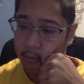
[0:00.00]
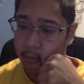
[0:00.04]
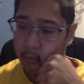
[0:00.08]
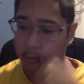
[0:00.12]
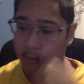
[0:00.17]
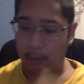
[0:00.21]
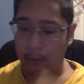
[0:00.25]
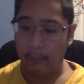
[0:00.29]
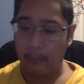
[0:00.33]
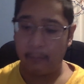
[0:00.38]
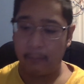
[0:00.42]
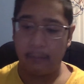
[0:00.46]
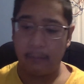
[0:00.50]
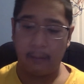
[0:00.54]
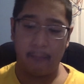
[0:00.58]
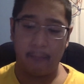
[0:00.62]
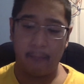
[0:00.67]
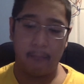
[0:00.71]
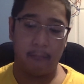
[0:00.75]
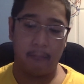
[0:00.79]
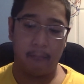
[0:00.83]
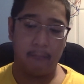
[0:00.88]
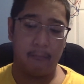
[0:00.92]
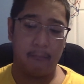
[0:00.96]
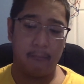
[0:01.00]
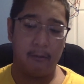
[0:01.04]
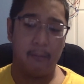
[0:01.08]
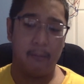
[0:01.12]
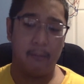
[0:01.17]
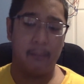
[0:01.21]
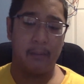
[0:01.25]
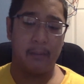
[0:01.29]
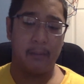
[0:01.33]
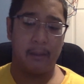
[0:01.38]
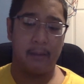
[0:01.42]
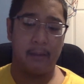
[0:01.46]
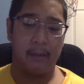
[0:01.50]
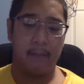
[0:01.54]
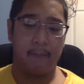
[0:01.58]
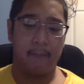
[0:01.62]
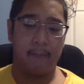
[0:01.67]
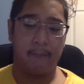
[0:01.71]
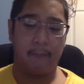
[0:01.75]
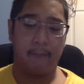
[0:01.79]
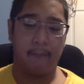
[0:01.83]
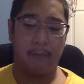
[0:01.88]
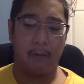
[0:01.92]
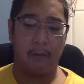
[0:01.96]
Some of them will be
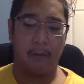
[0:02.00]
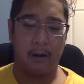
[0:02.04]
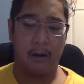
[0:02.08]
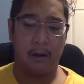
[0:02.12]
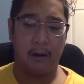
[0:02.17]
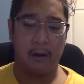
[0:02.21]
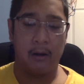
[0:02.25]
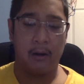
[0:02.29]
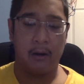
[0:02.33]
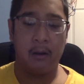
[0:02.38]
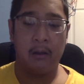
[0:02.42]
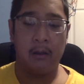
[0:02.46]
for